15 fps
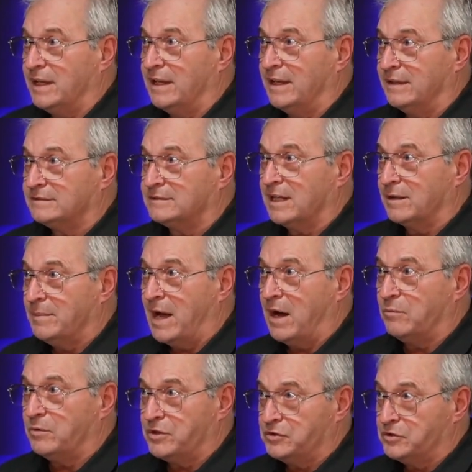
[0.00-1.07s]
And come
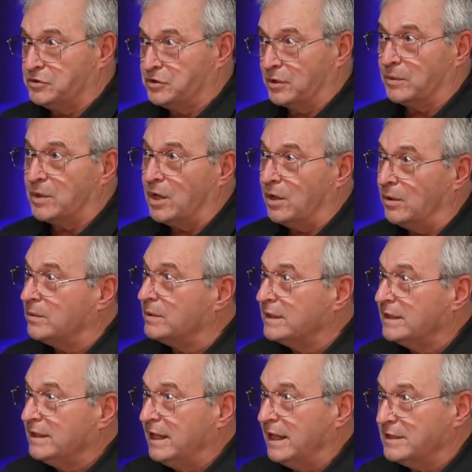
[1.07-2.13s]
out with zero
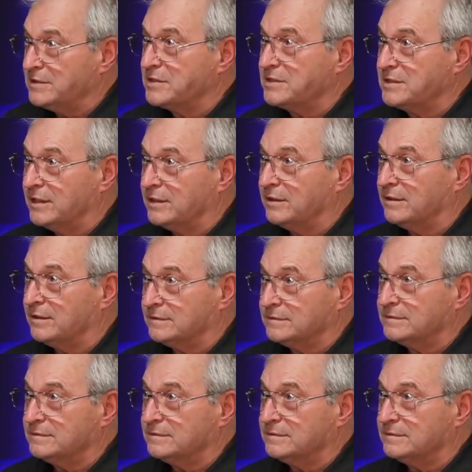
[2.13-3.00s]
and still.